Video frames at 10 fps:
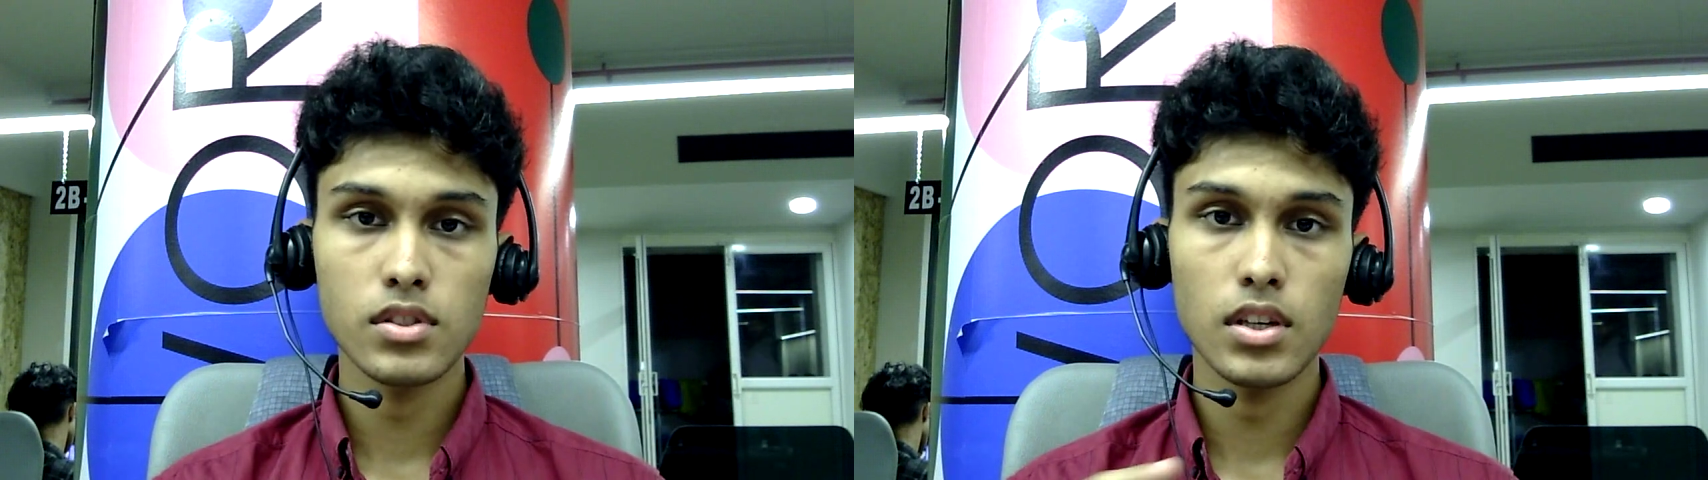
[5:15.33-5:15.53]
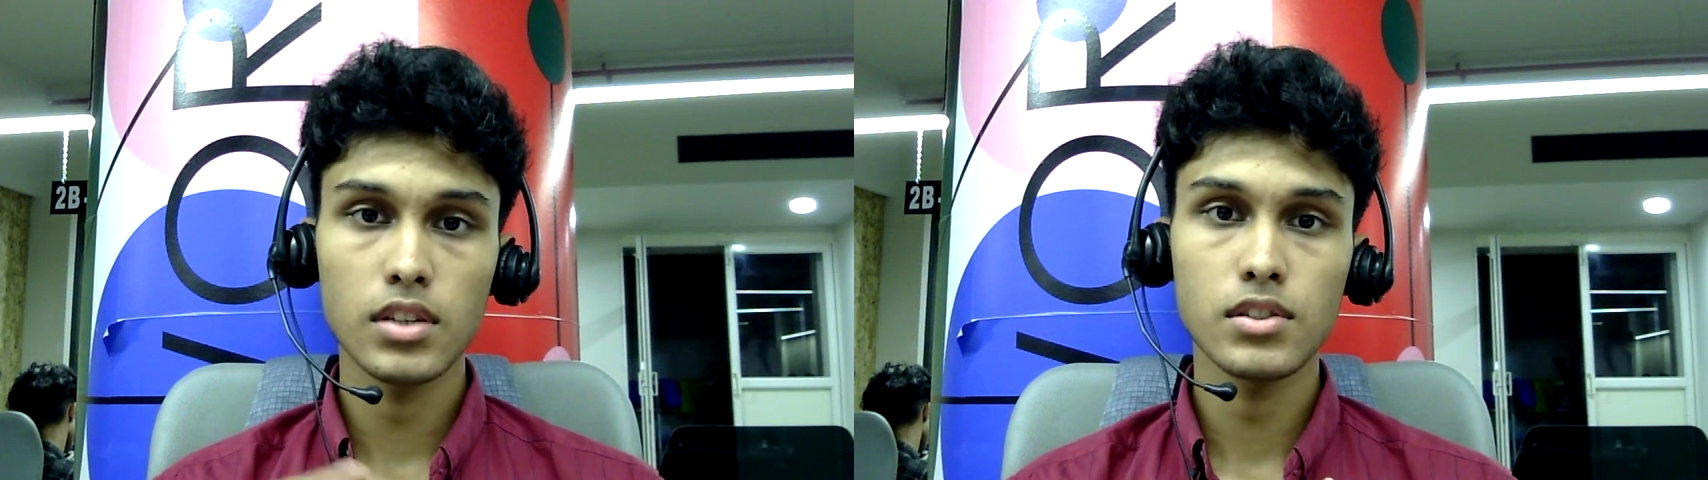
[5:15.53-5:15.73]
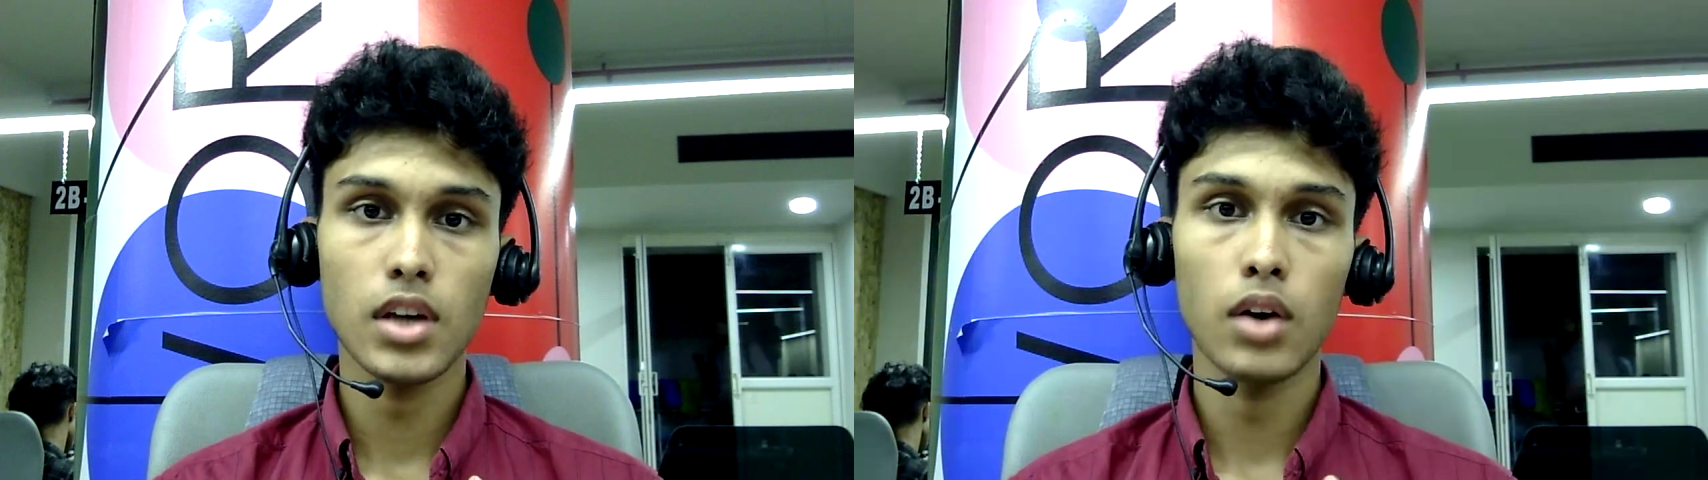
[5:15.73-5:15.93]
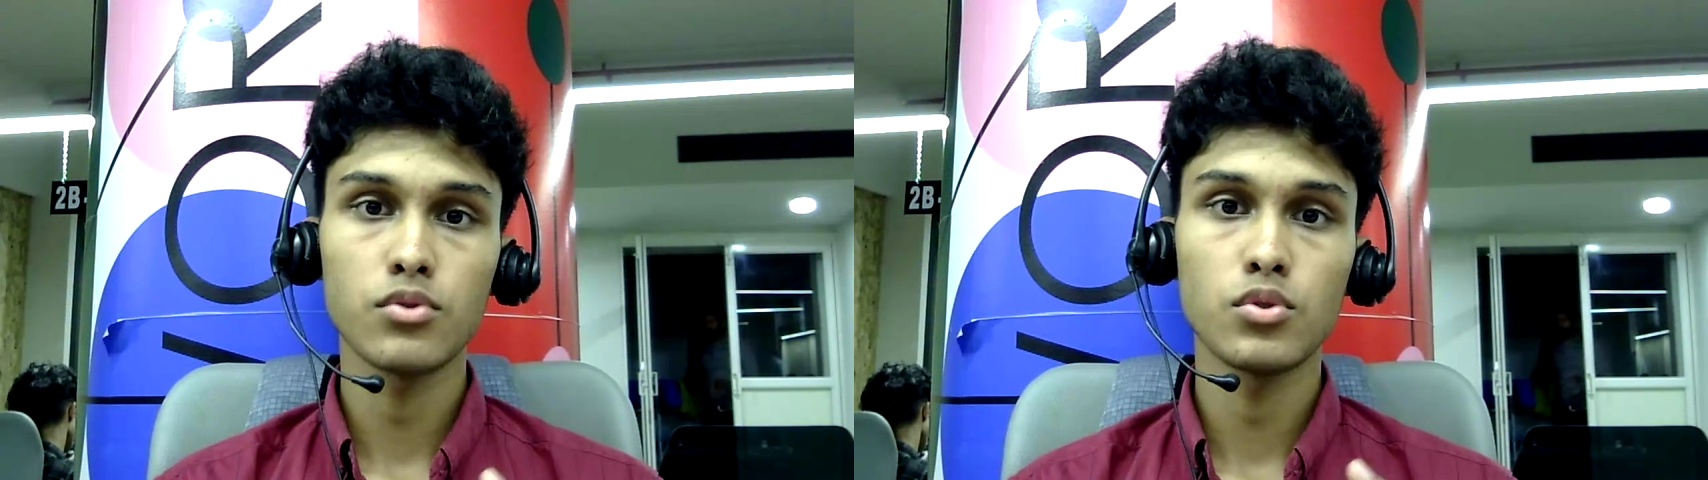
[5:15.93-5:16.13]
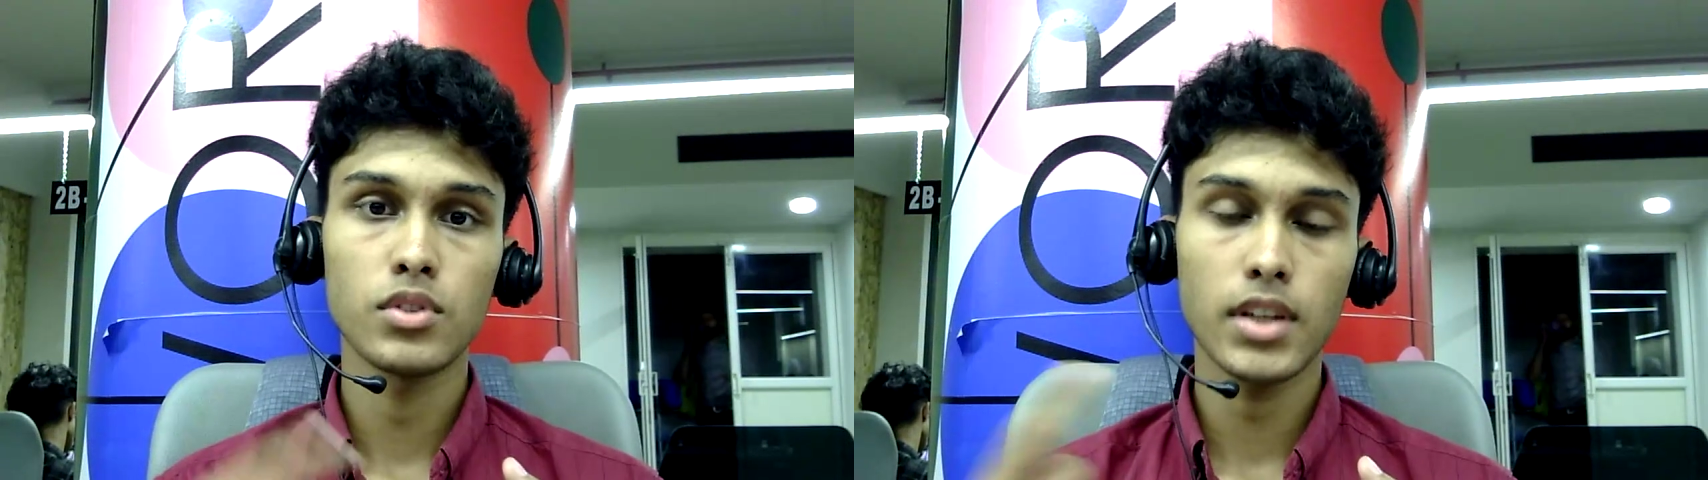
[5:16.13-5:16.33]
how to
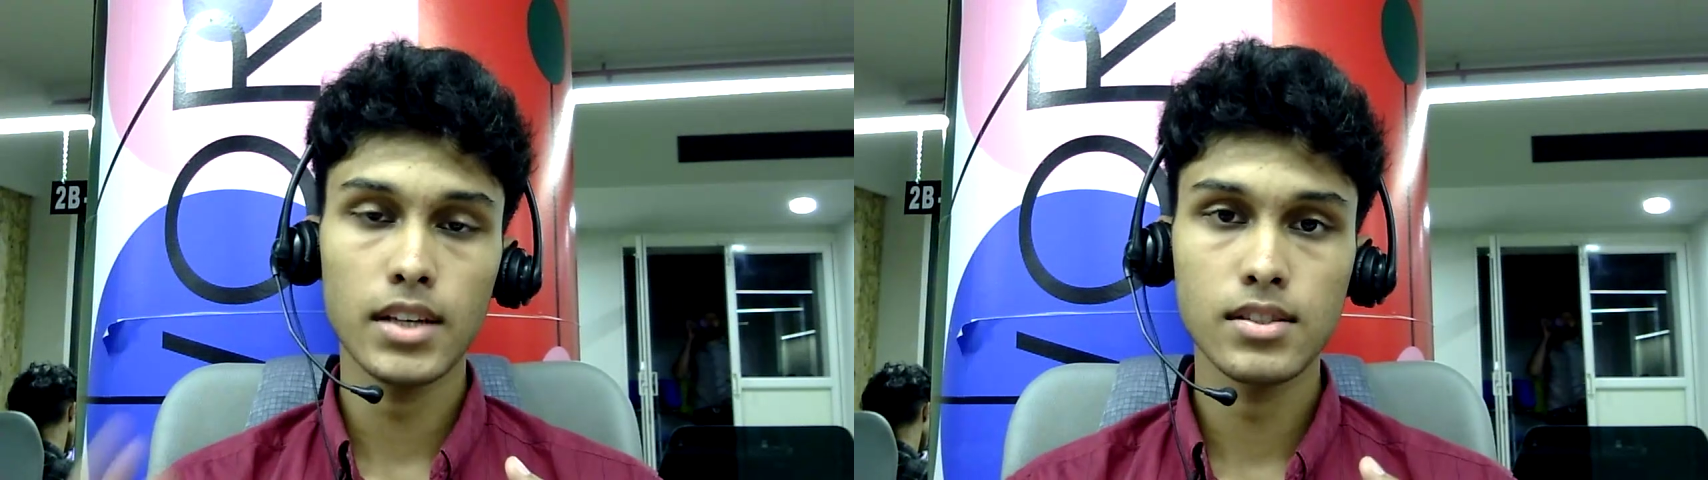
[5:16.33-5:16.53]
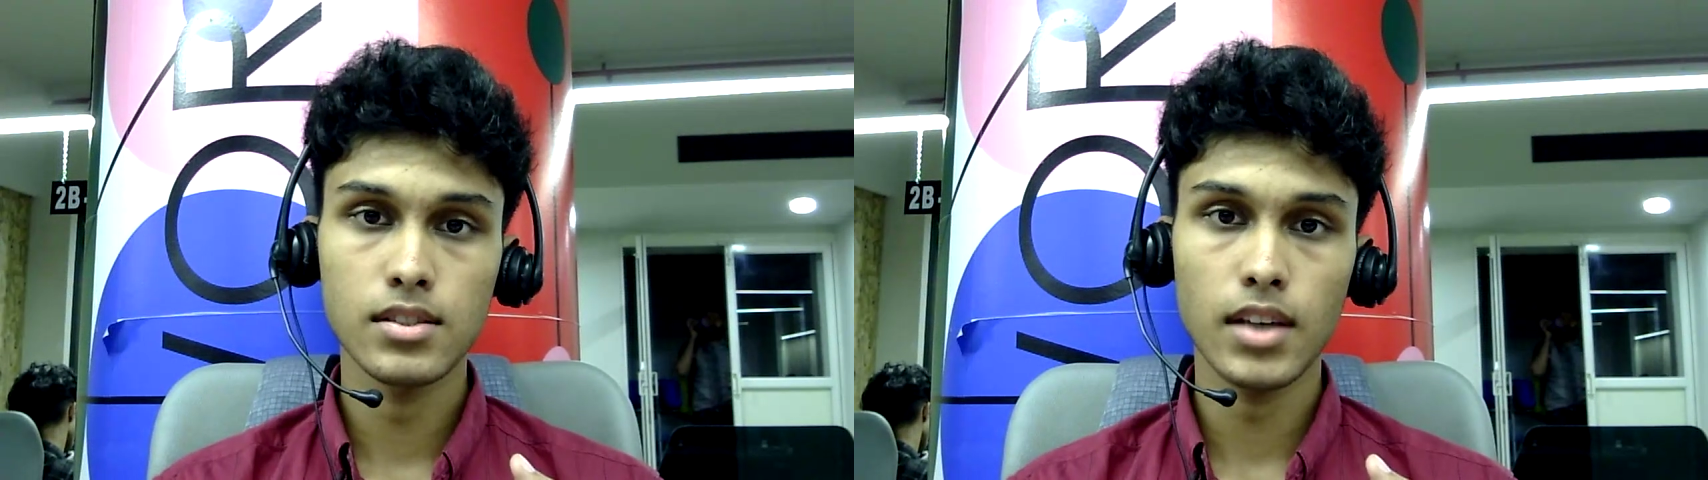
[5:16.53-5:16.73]
test and